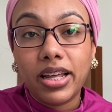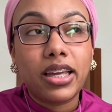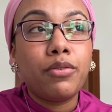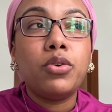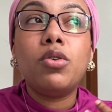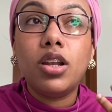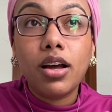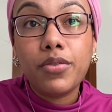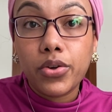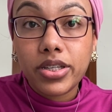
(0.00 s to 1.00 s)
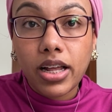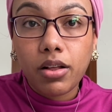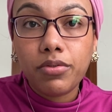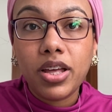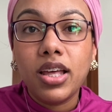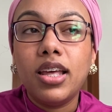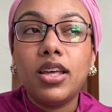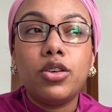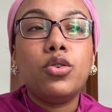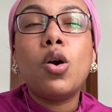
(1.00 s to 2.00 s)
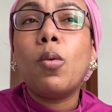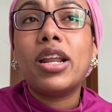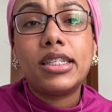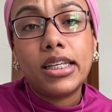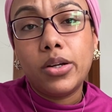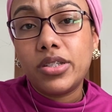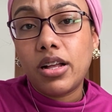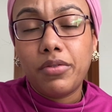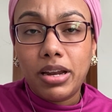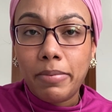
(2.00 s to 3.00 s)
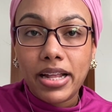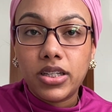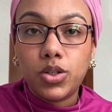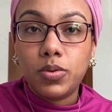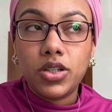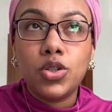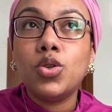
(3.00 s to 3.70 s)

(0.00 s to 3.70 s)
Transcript: Like, if you love yourself, you don't want to see yourself in a bad situation.